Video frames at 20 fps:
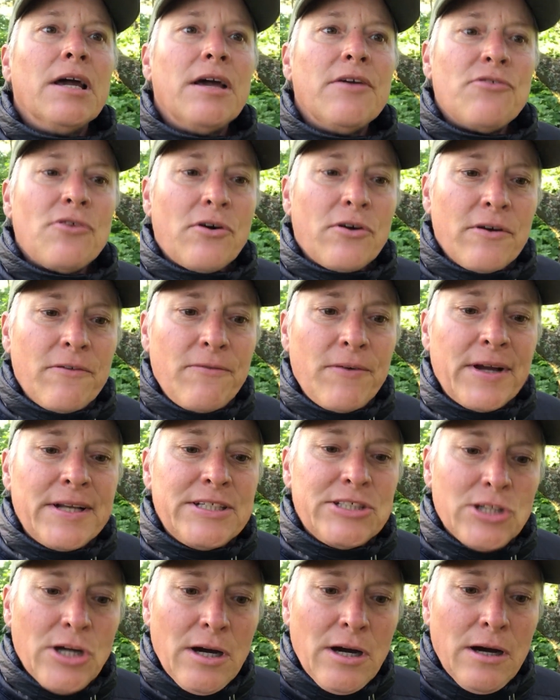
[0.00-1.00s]
it's hard to
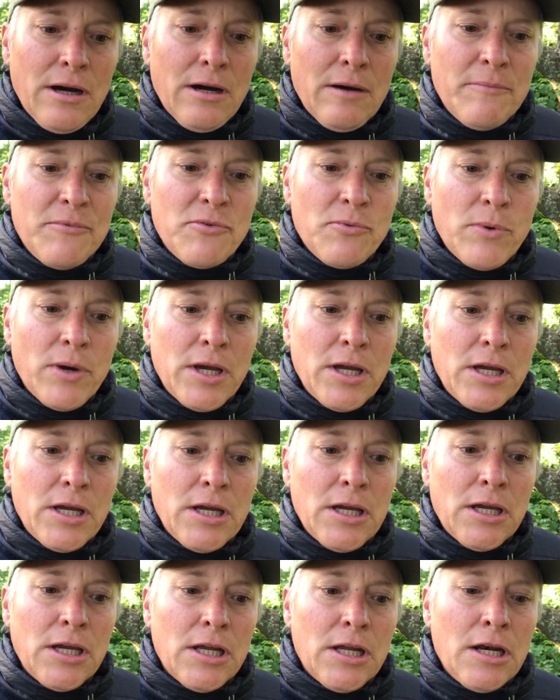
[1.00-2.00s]
find jobs
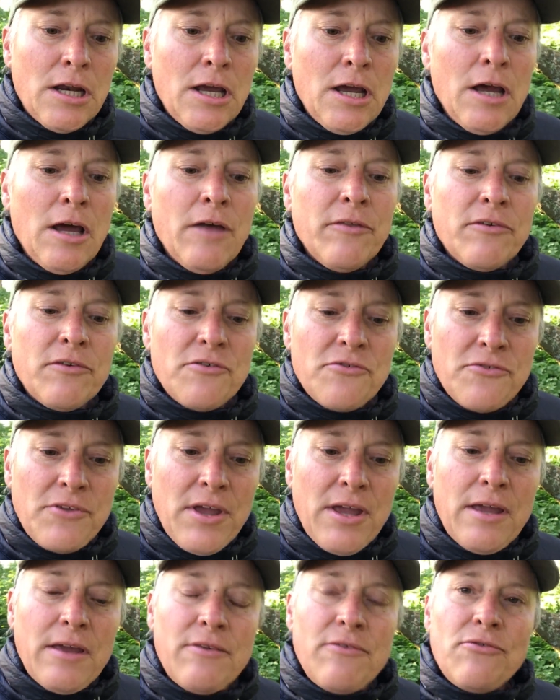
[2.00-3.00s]
when there's
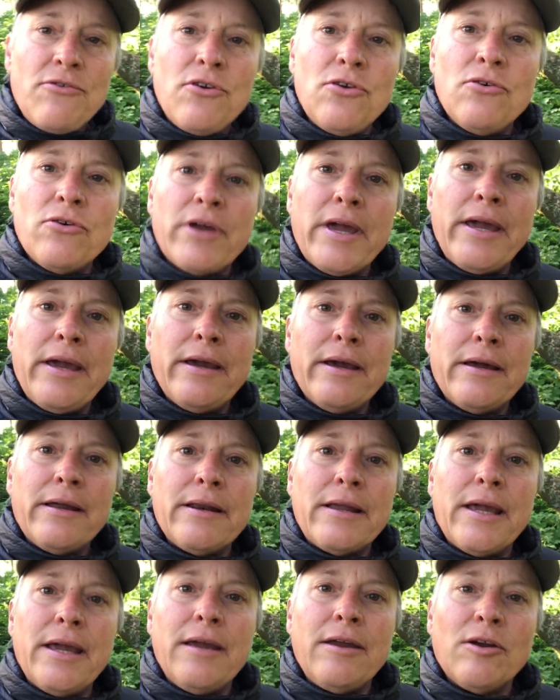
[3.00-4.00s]
days you
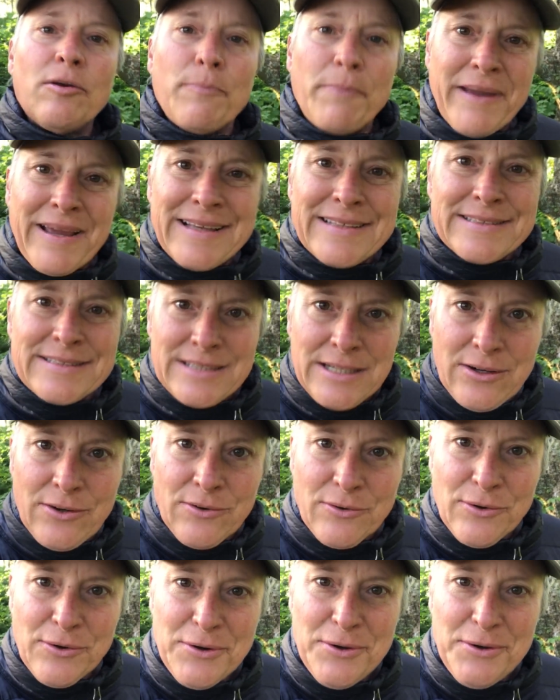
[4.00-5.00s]
can't get your pants on